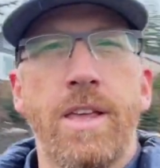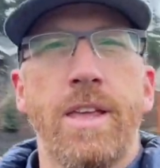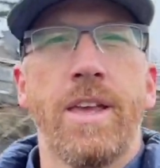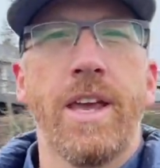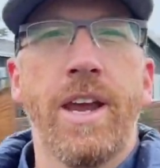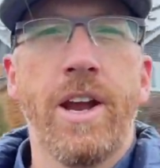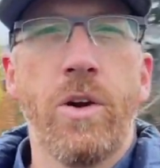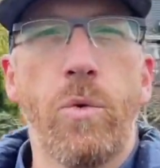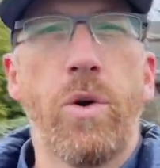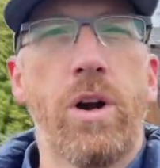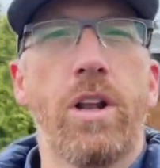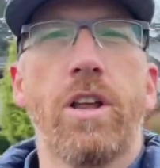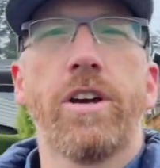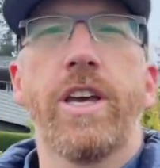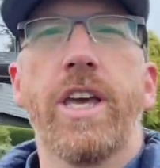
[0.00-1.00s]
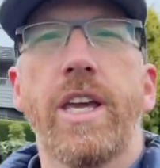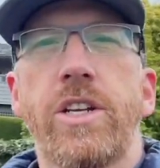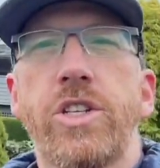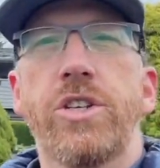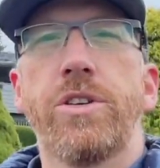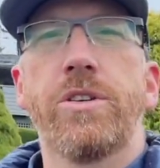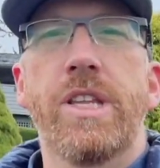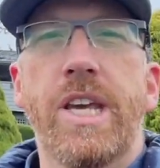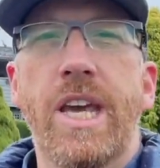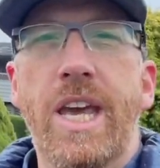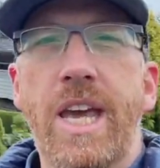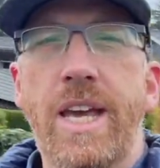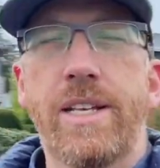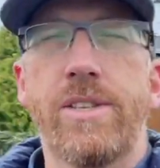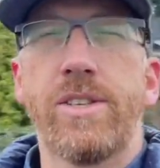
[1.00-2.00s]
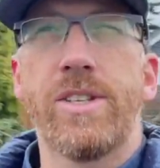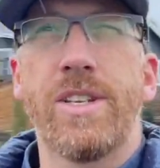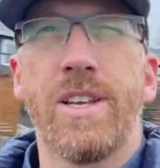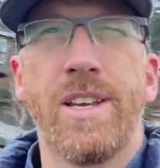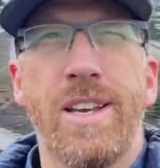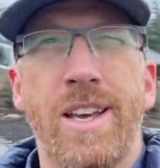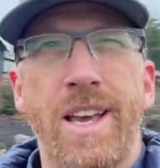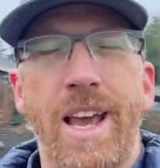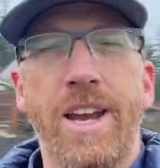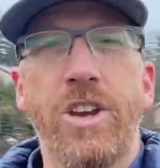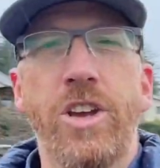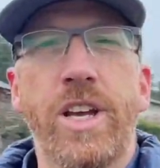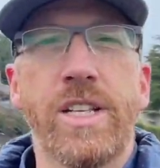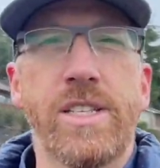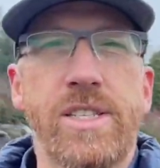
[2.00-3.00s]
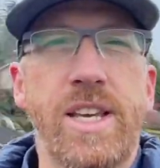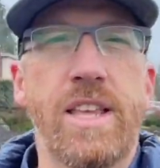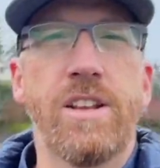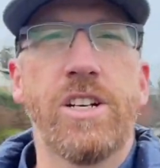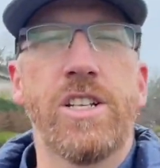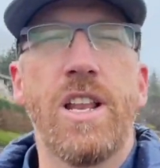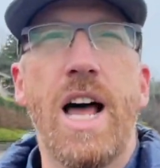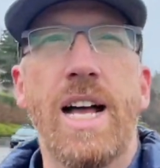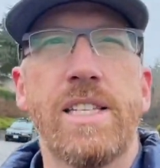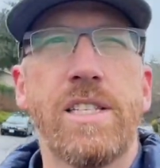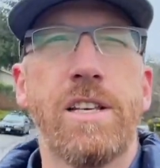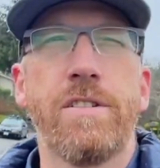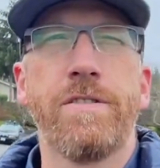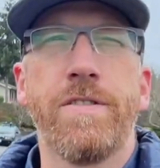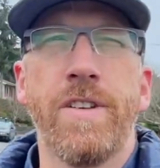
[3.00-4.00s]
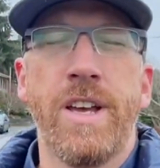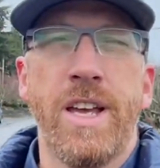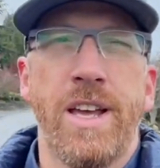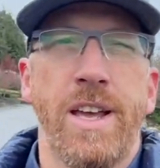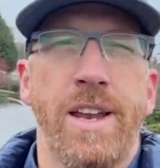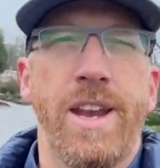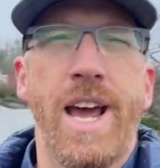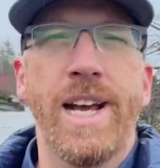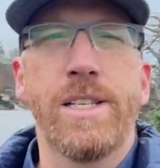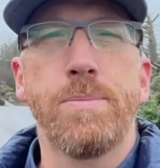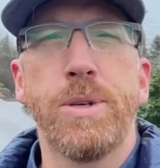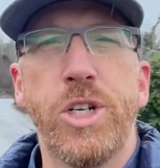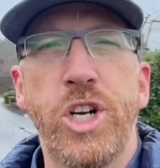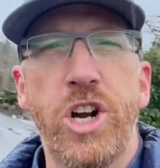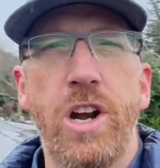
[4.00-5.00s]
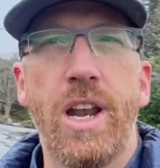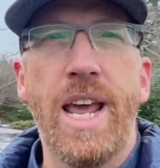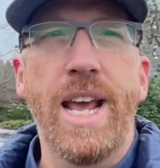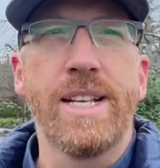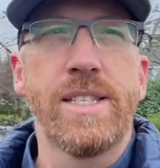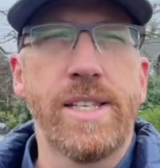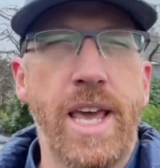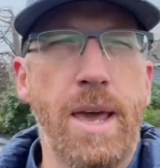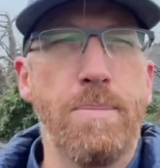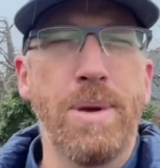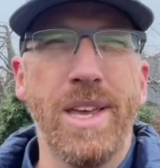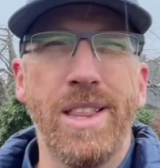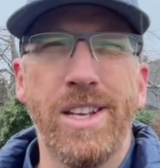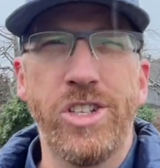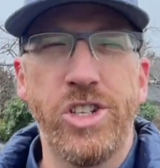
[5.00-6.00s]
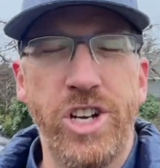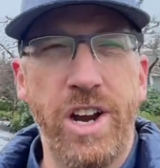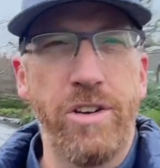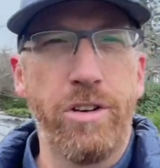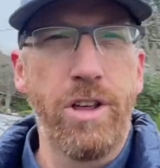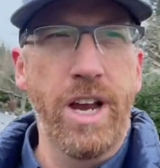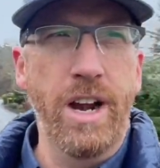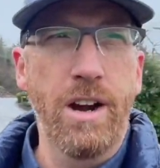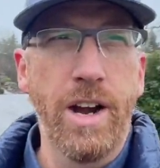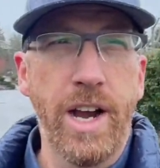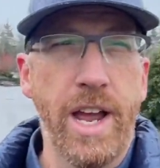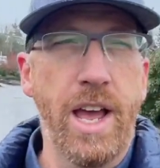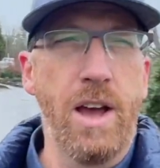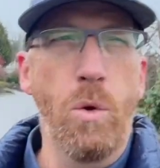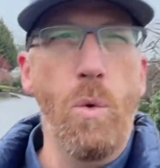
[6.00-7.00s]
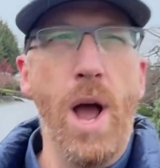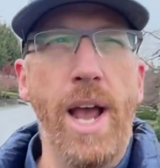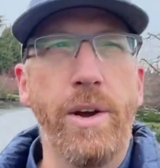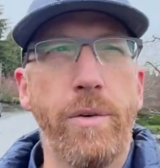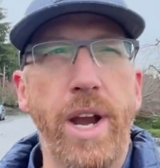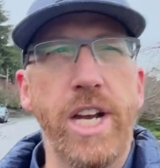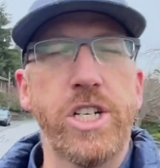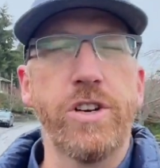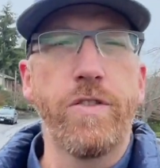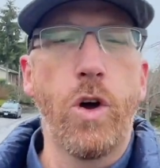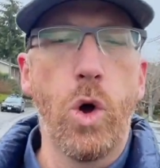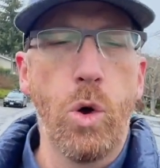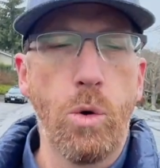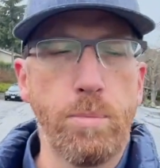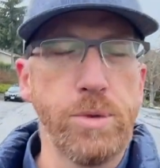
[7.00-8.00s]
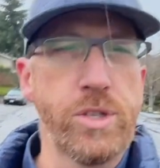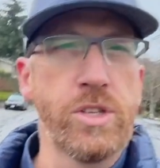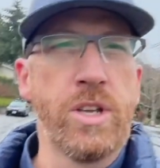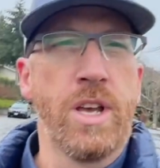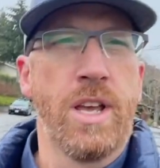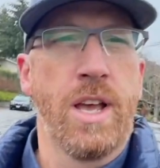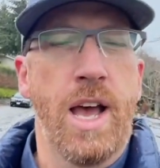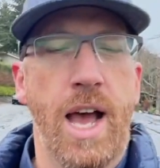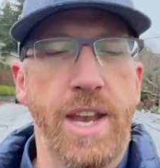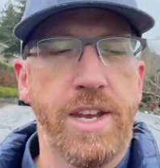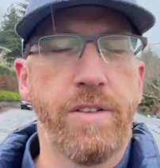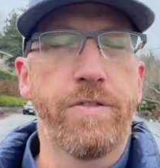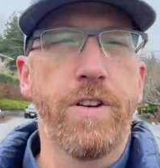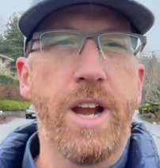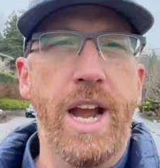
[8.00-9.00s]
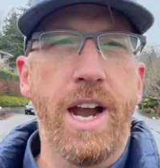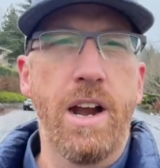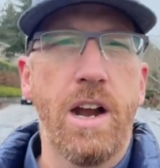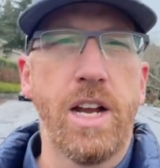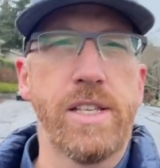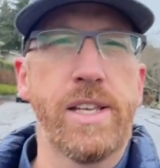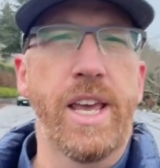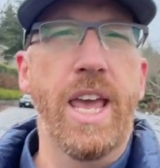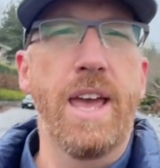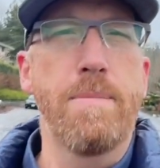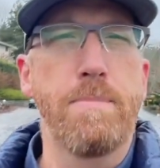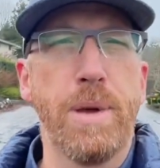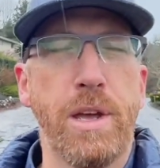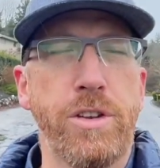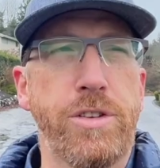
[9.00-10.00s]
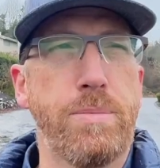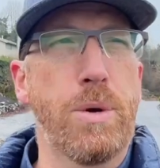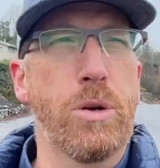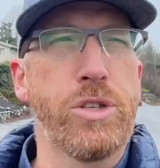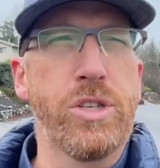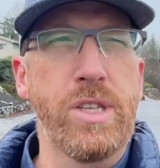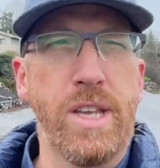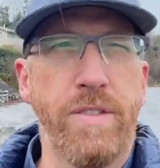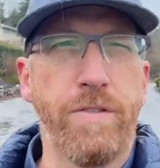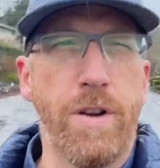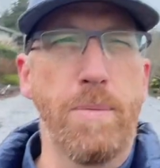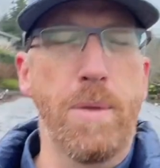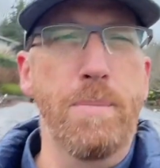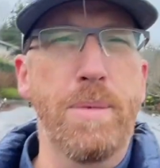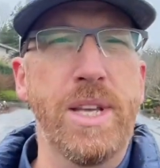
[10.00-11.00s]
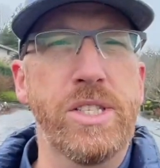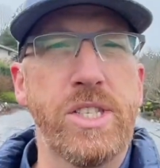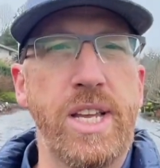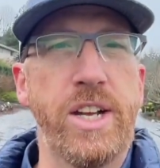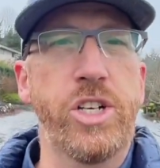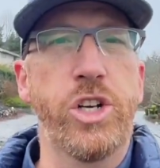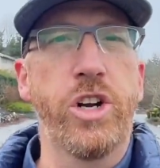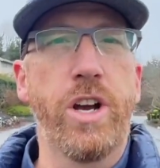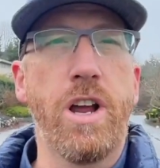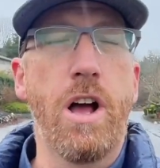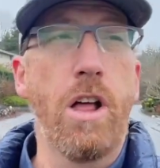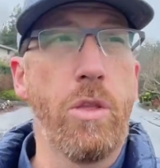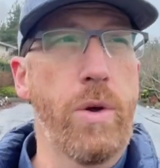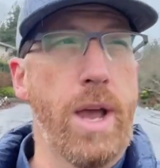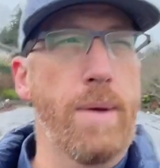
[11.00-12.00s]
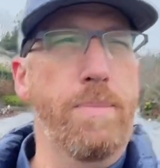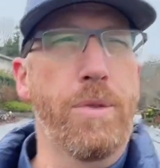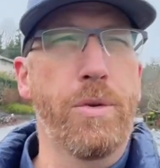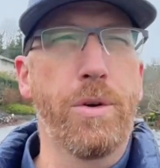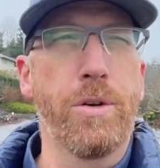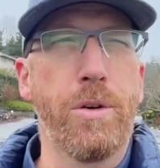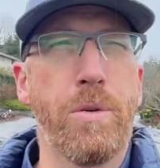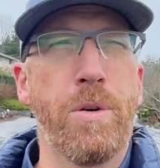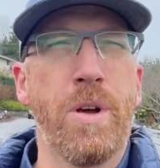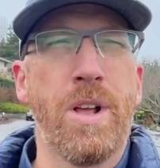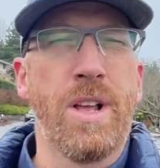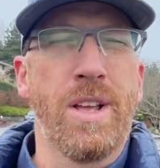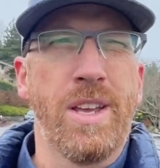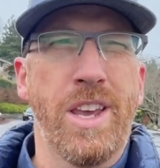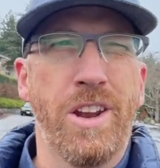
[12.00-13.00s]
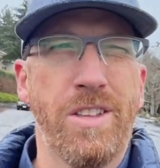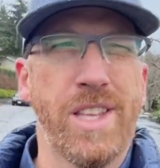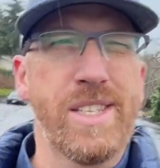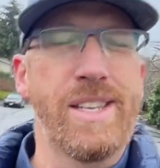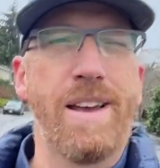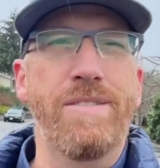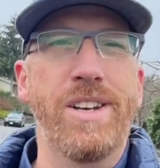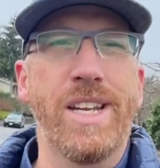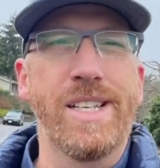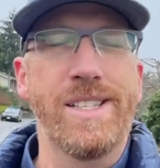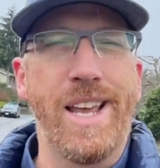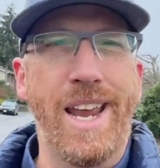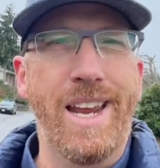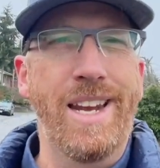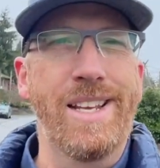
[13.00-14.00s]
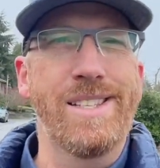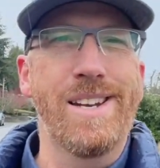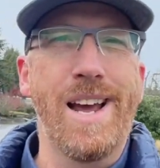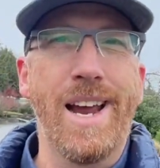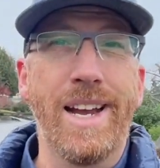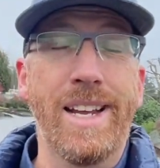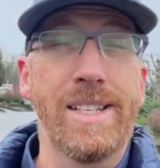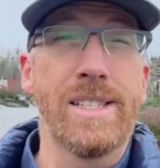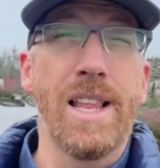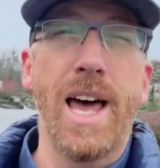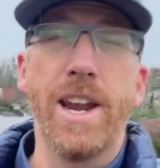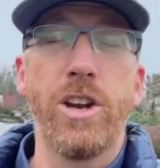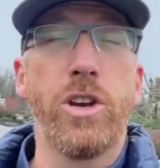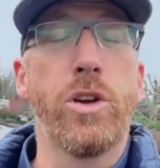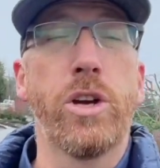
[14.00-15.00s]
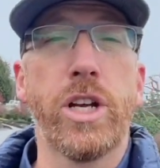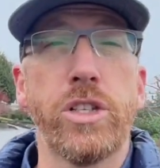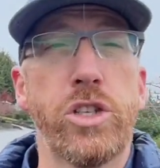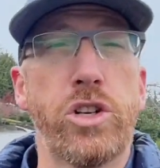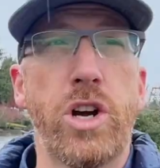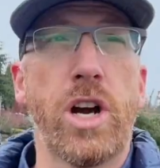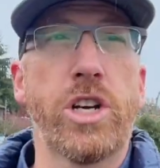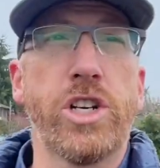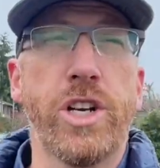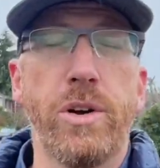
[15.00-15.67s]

Here we're looking to the east. And you can see there's lots of nice mature landscaping in this general area. A wide range of homes, different eras, again, built mostly from the mid-century all the way up through the 70s, 80s, 90s. A lot of new construction.